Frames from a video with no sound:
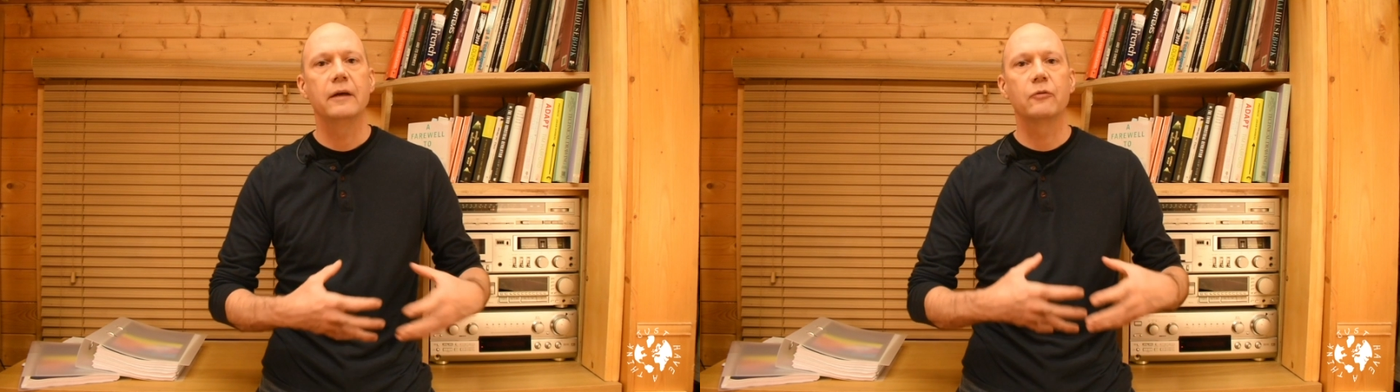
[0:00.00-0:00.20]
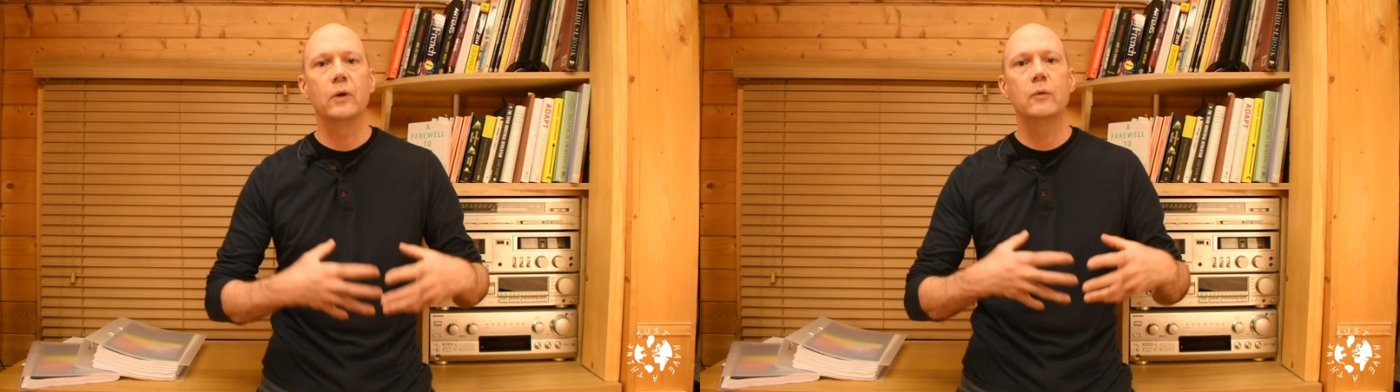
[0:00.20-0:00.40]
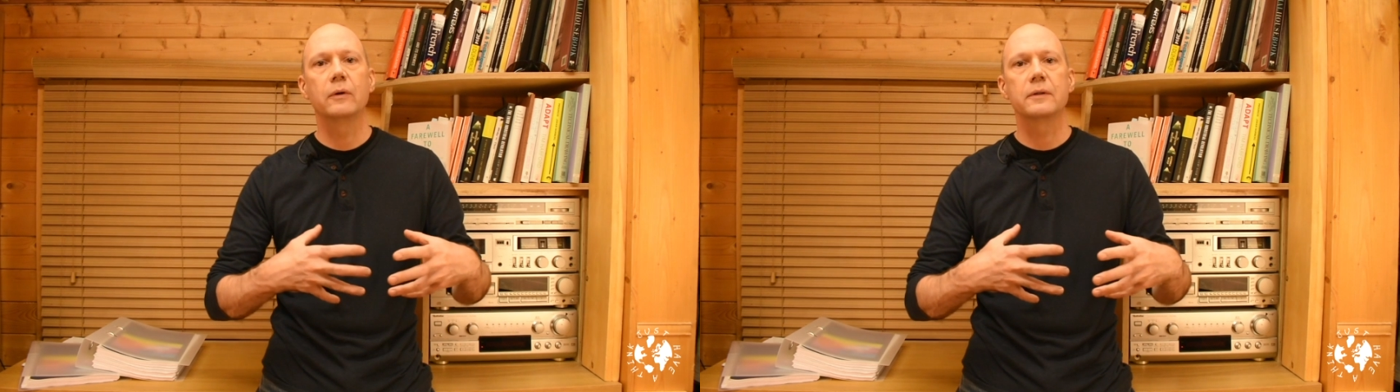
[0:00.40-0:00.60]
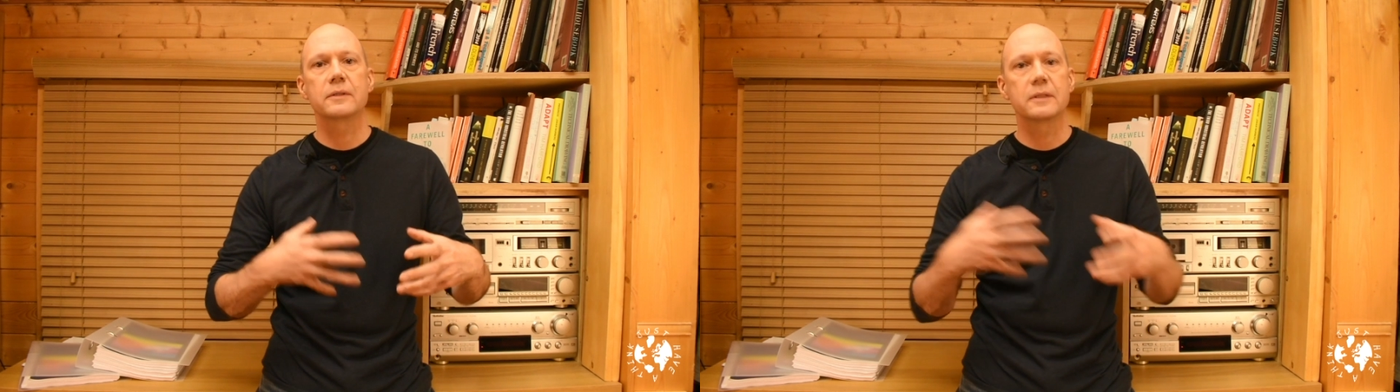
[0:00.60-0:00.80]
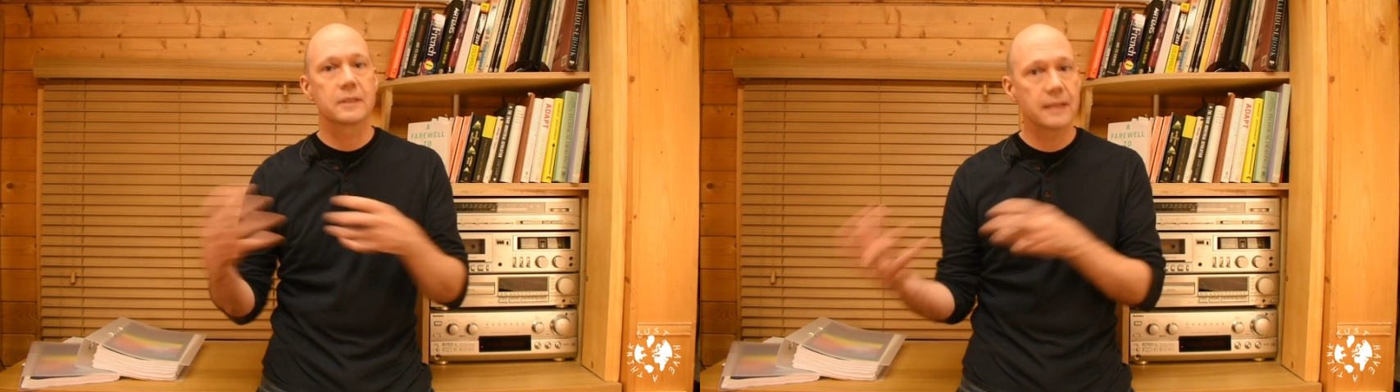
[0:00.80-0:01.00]
if we want
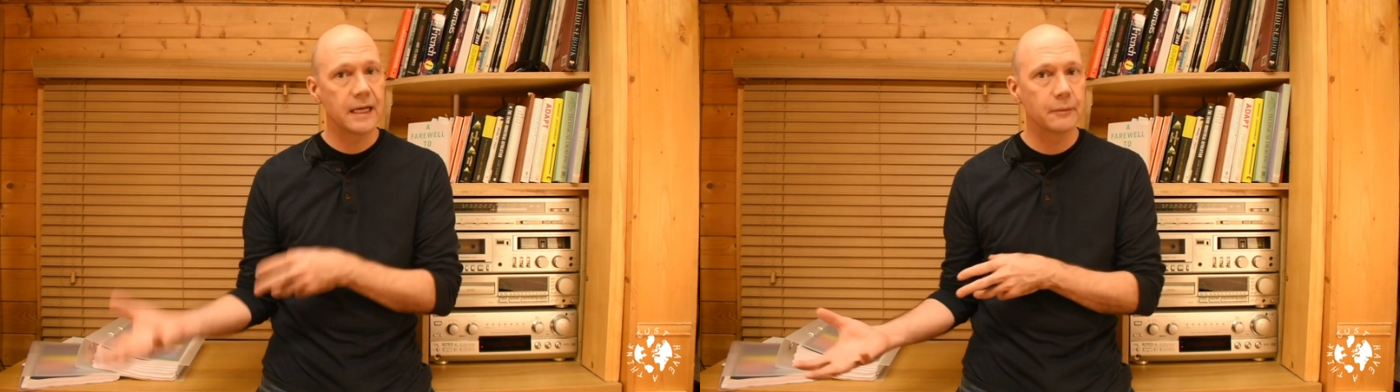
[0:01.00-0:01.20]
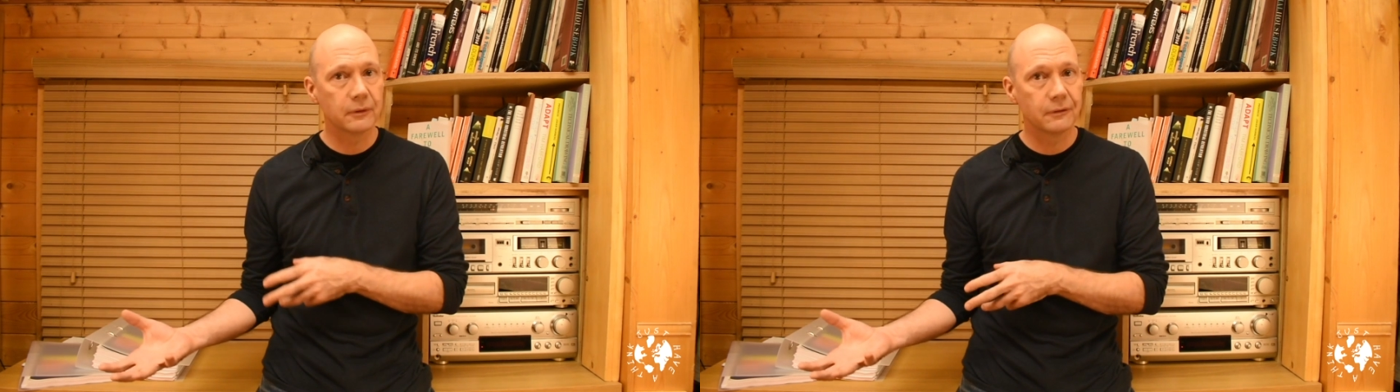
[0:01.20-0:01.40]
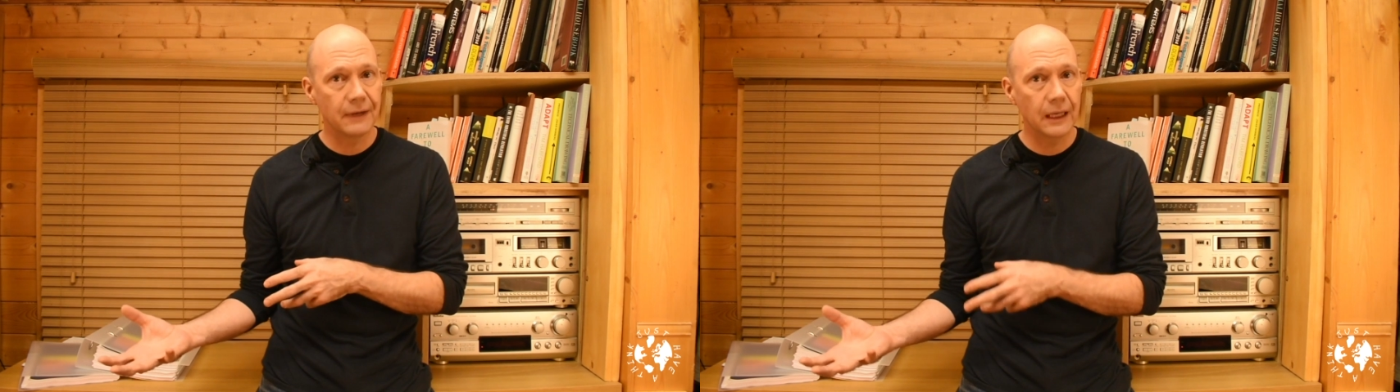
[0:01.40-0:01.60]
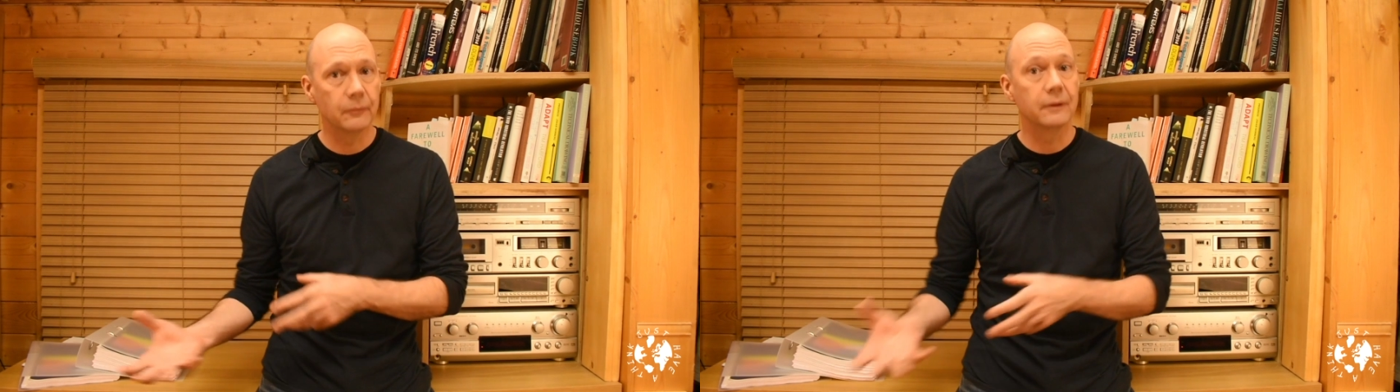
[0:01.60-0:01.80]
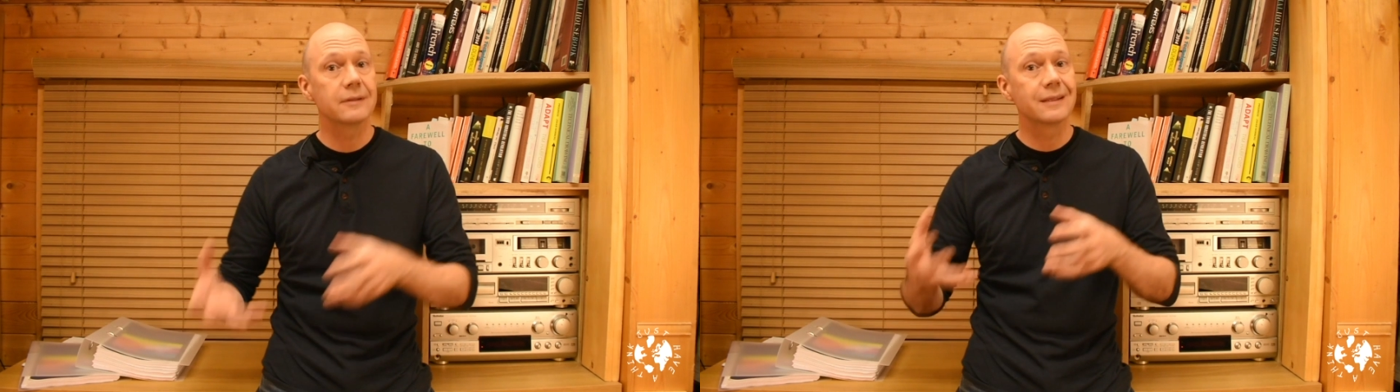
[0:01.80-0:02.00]
sustainable
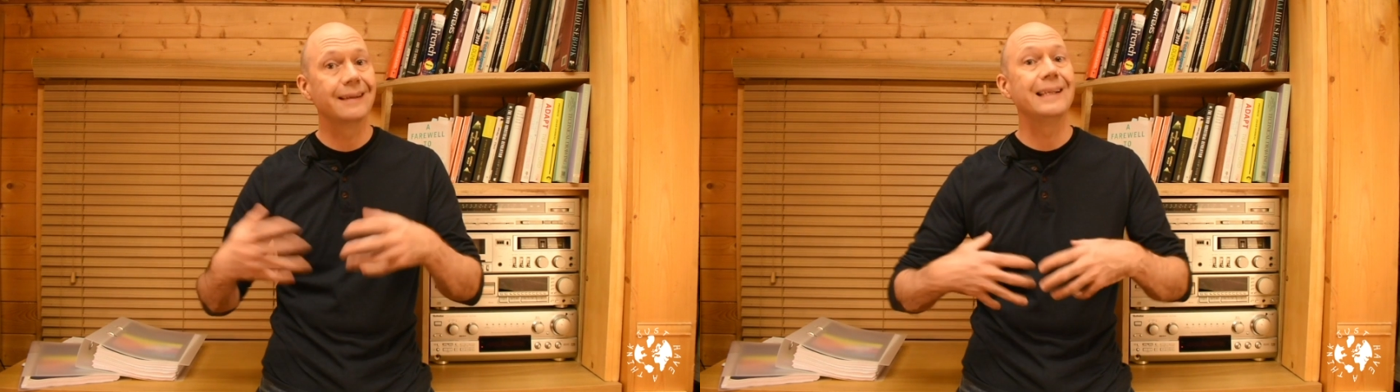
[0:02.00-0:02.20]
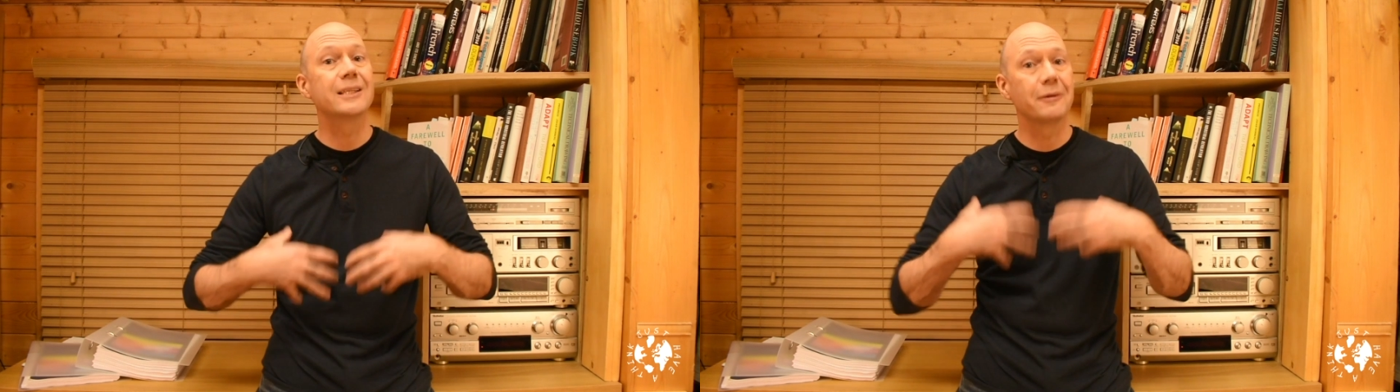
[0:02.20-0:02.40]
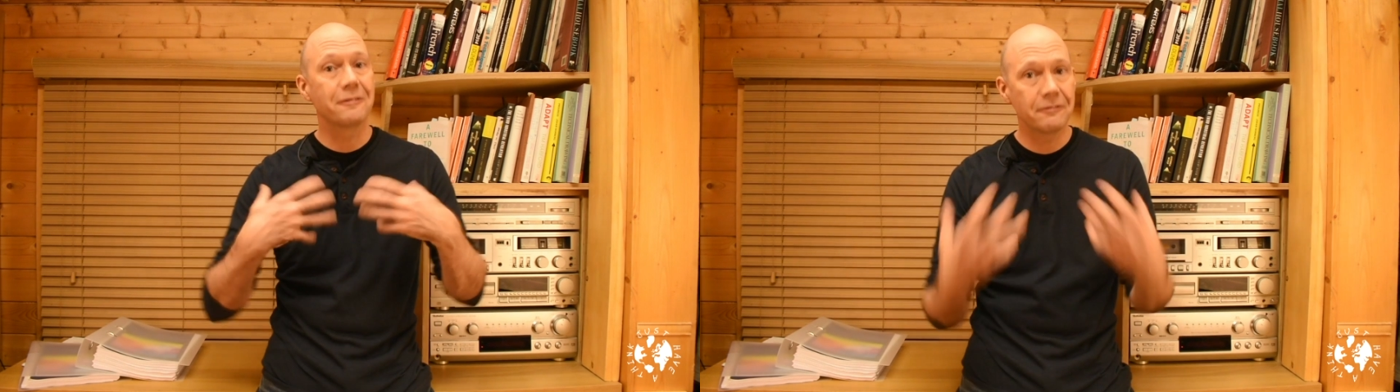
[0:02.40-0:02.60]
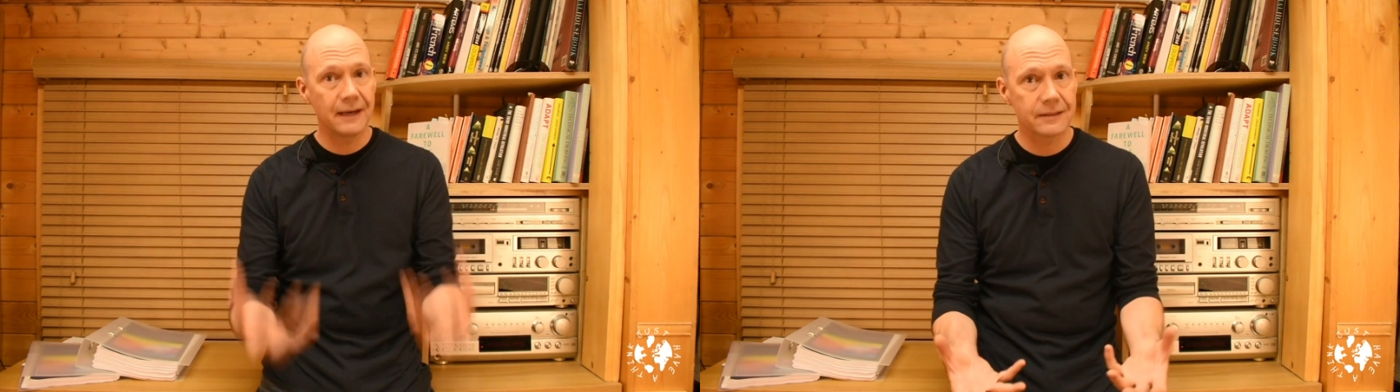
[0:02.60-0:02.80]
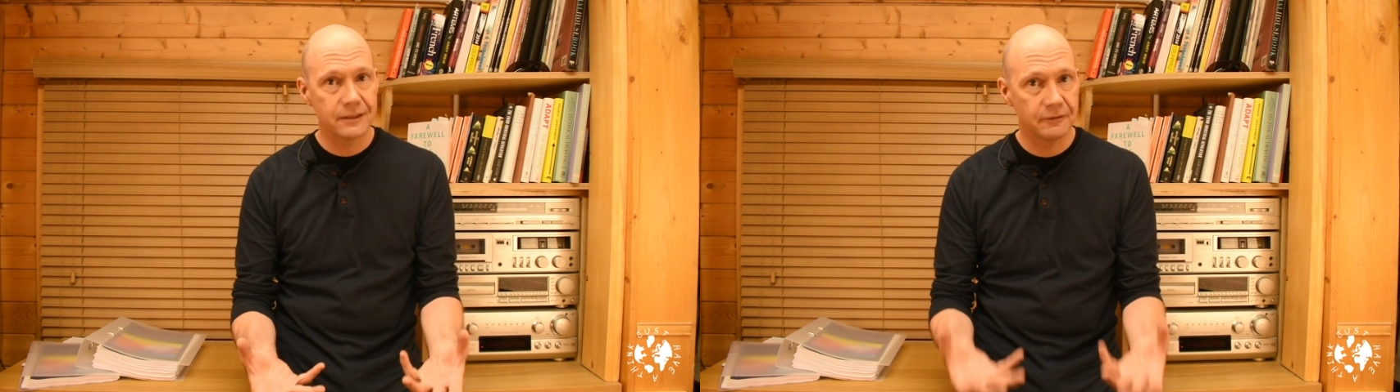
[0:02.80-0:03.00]
development to lead to
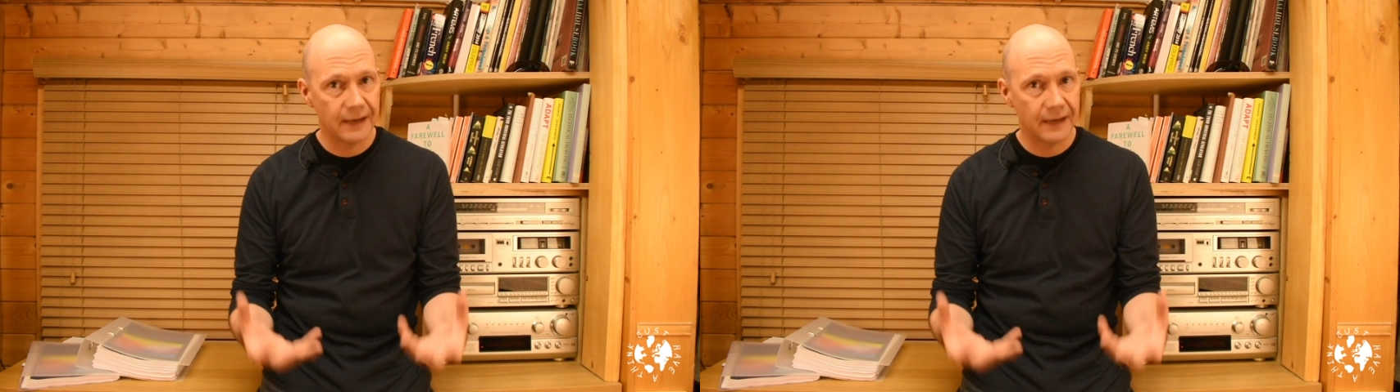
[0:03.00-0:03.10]
effective